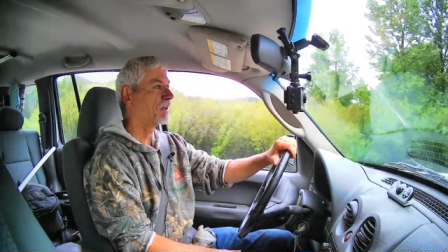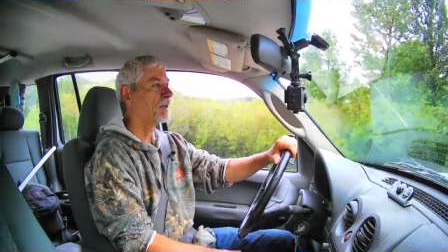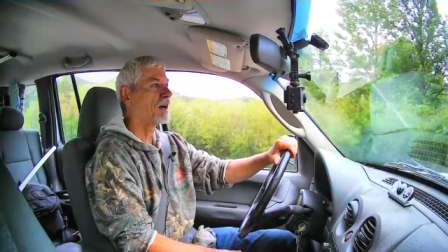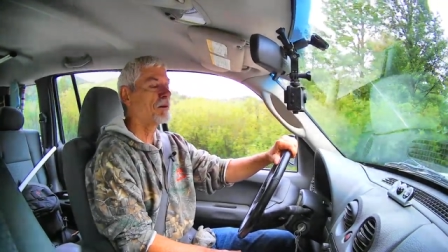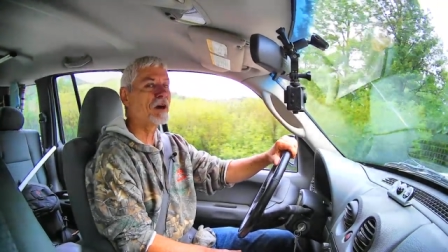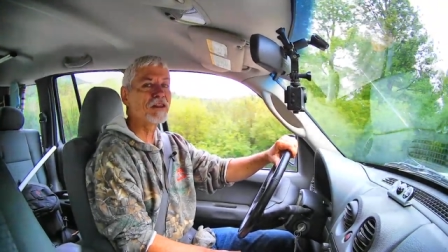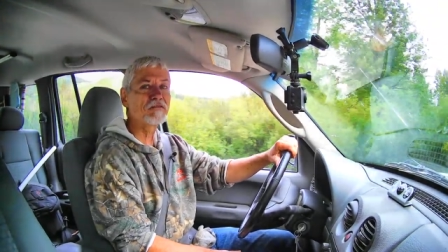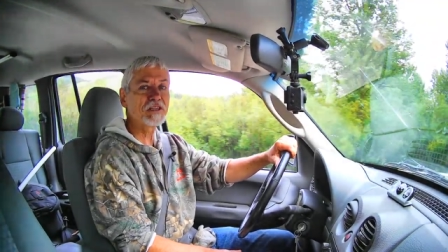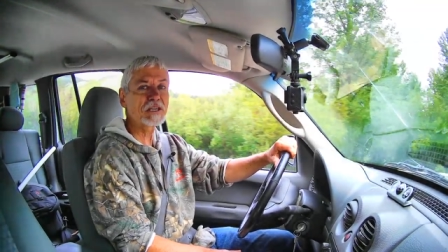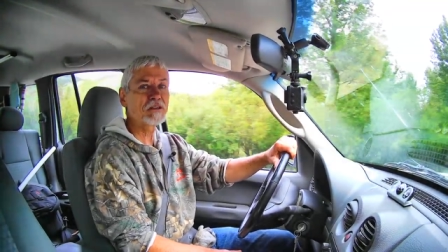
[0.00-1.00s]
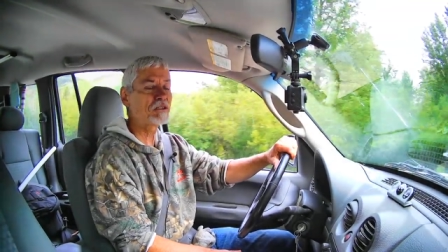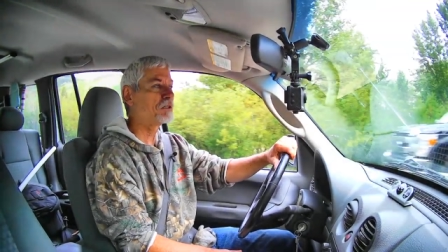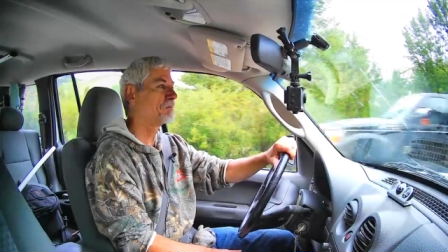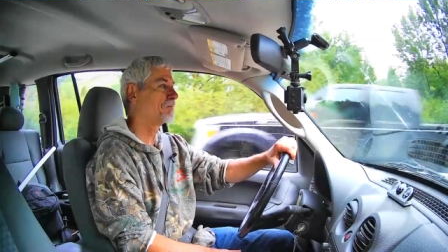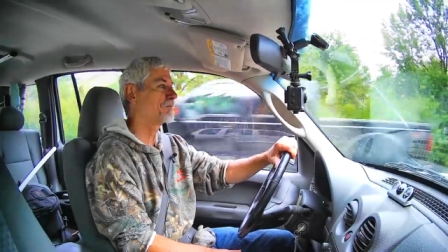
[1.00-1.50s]
I buy the vehicle
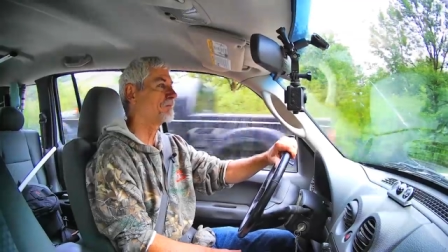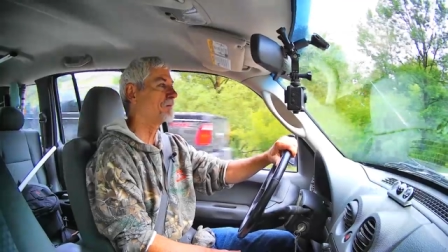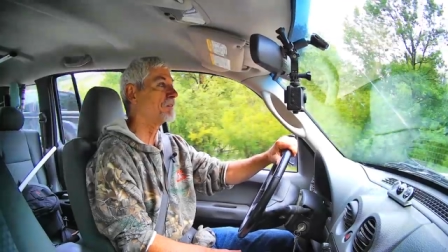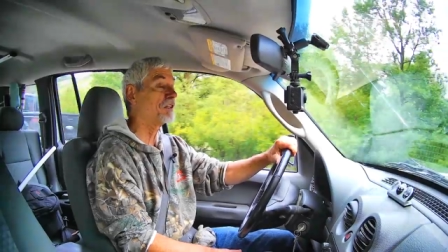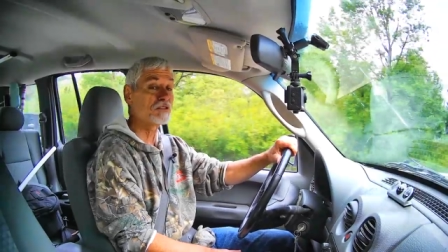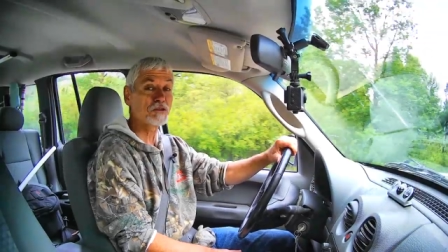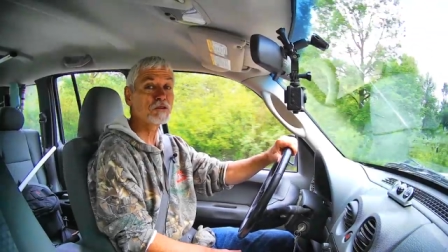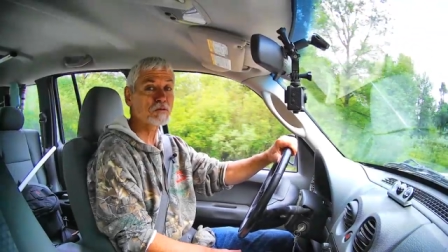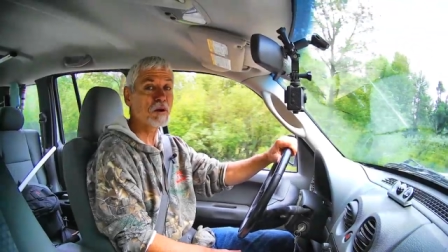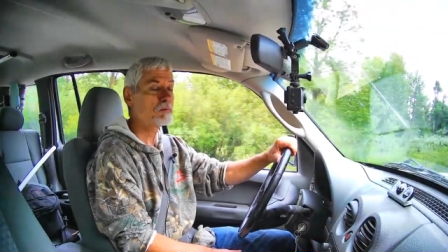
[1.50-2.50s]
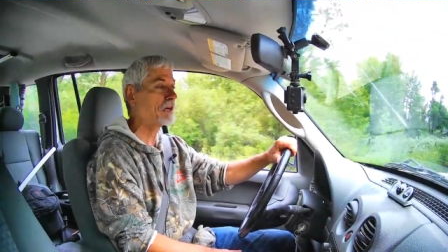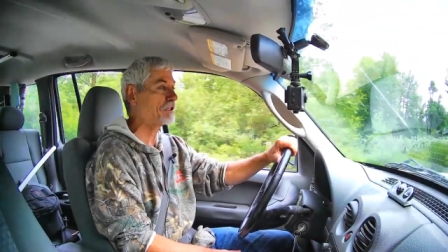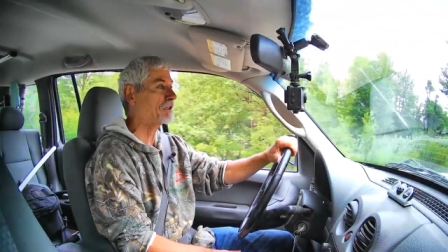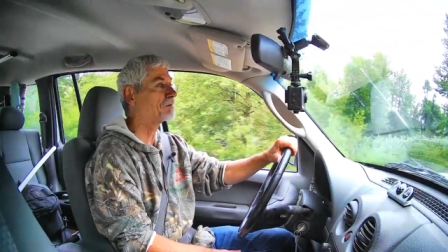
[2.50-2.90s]
that suits my budget.